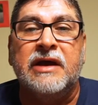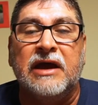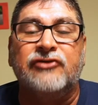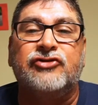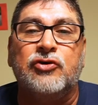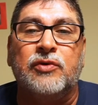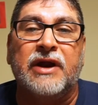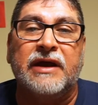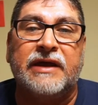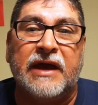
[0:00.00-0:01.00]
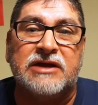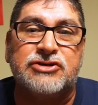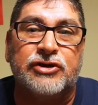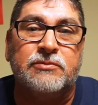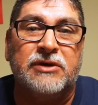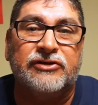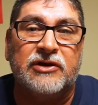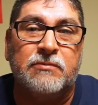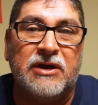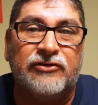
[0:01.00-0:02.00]
and see what I catch on a
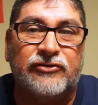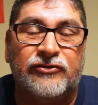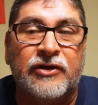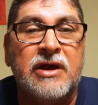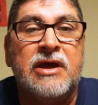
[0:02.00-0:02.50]
monthly basis.